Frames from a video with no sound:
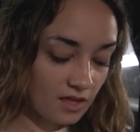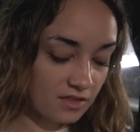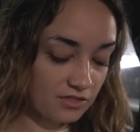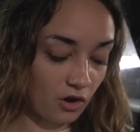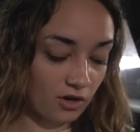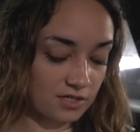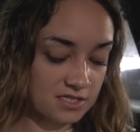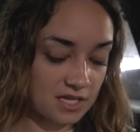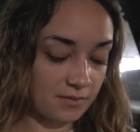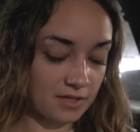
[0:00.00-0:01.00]
I think the
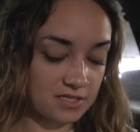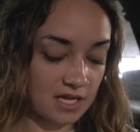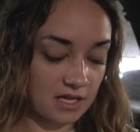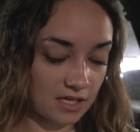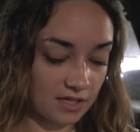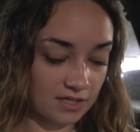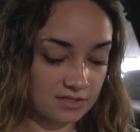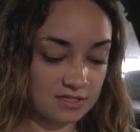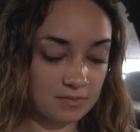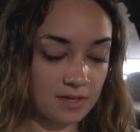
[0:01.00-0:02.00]
hardest thing about taking like the
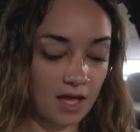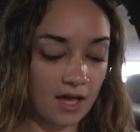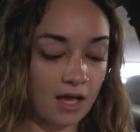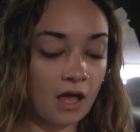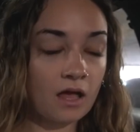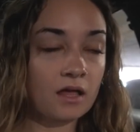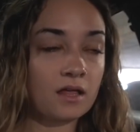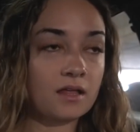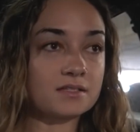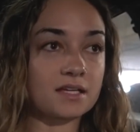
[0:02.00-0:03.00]
CPA
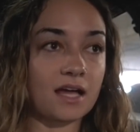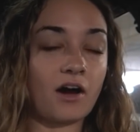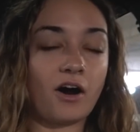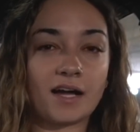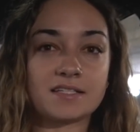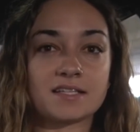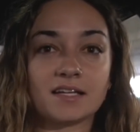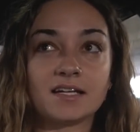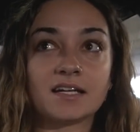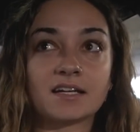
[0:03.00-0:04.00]
is like how
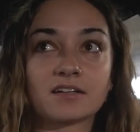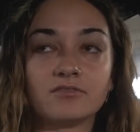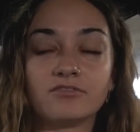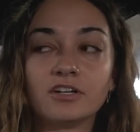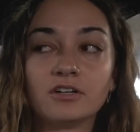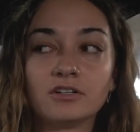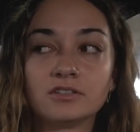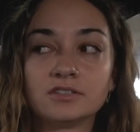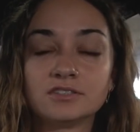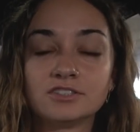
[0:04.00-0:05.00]
isolating it can
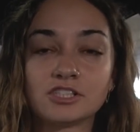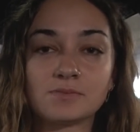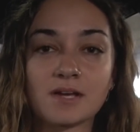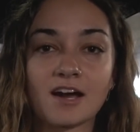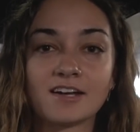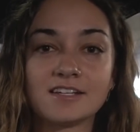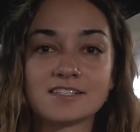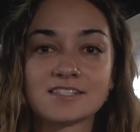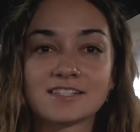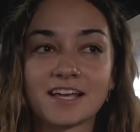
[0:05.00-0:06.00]
feel just
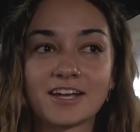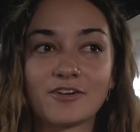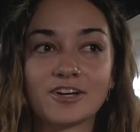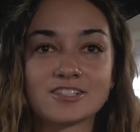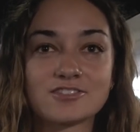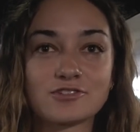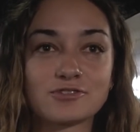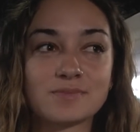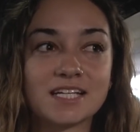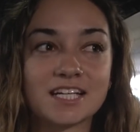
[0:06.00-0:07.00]
because like going on
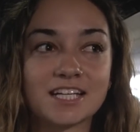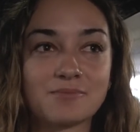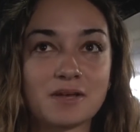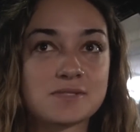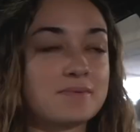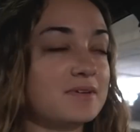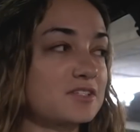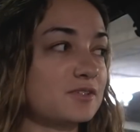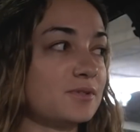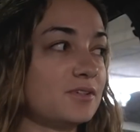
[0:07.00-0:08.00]
social media like makes me
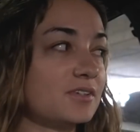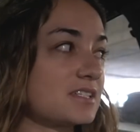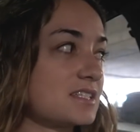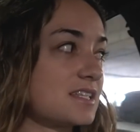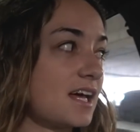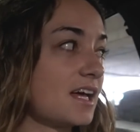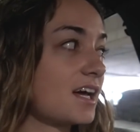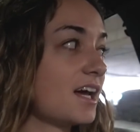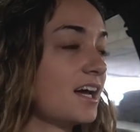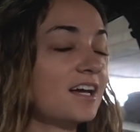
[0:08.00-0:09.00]
miserable because it's
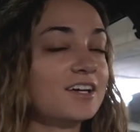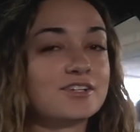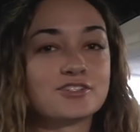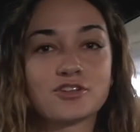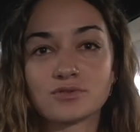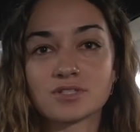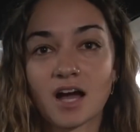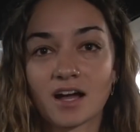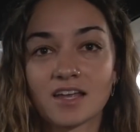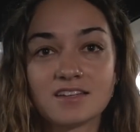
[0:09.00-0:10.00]
like so
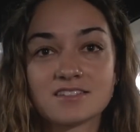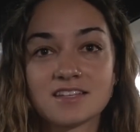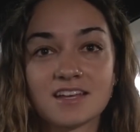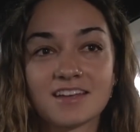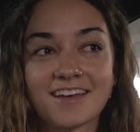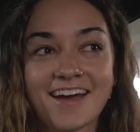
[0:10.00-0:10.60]
sucky seeing